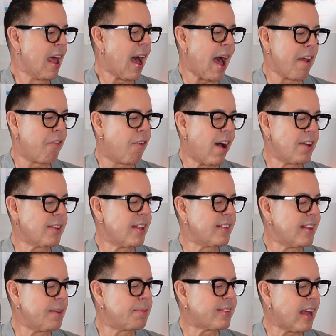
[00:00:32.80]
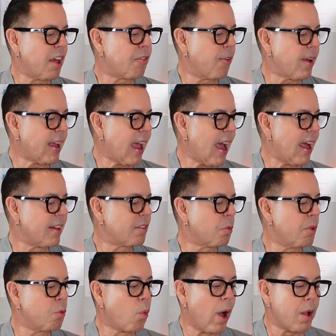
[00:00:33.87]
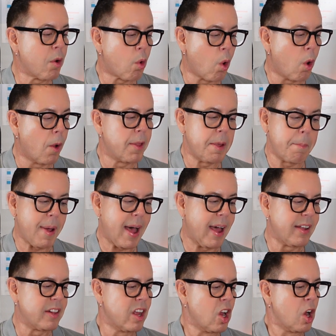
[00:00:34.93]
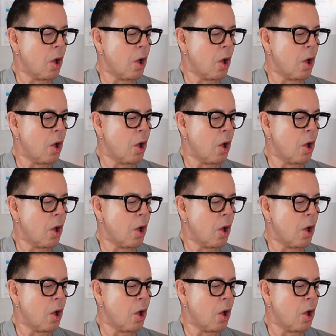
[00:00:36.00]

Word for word: I founded Deep South Fragrance with one goal in mind: